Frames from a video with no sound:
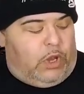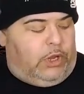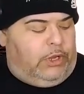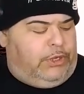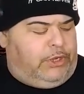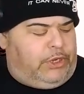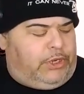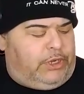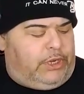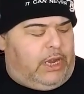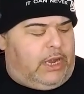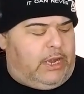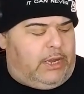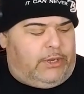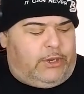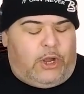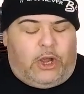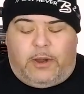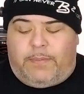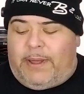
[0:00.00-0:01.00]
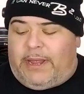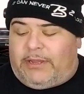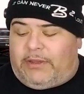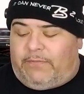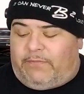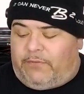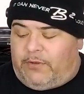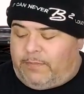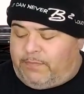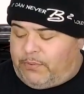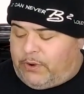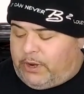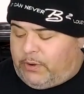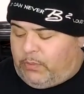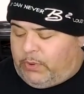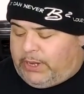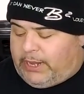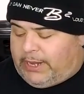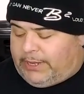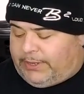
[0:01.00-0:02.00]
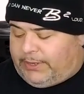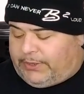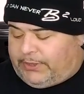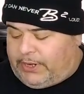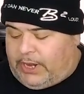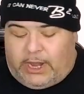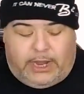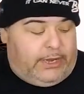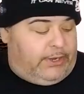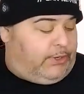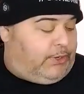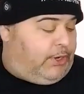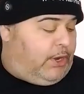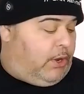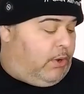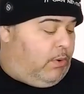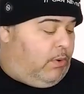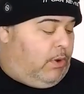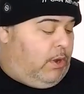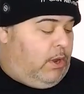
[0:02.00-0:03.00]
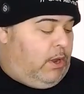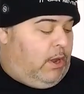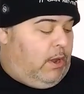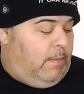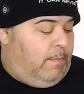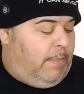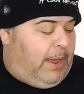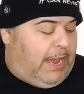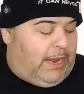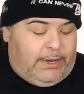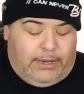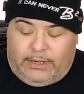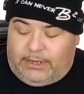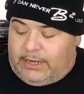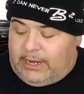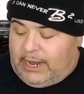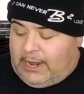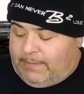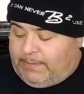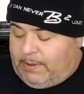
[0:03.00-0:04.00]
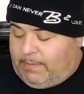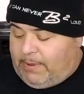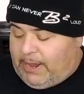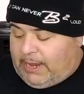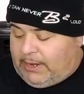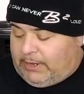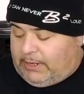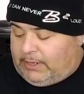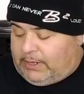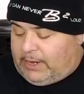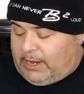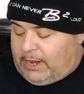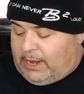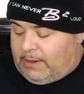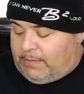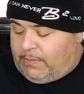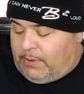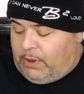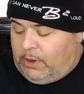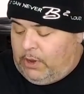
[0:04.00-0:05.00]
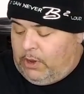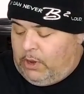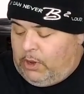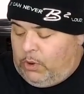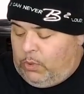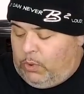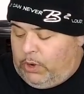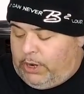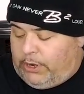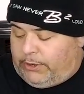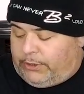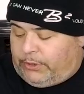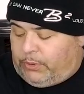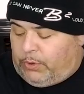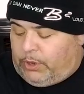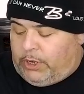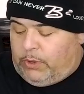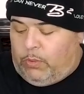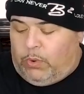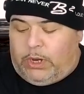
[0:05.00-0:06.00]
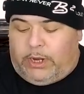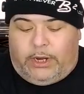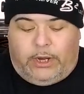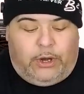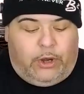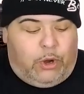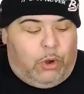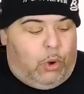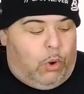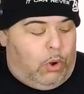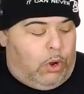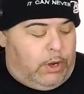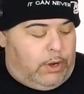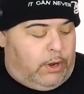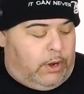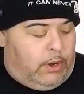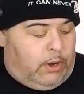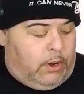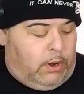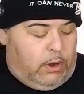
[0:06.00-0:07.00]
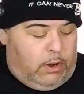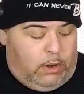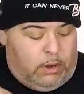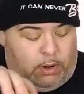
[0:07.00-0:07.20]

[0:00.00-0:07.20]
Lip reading: Let's talk about the footprint. We got the size. So mounting tab to mounting tab, we are 21.25.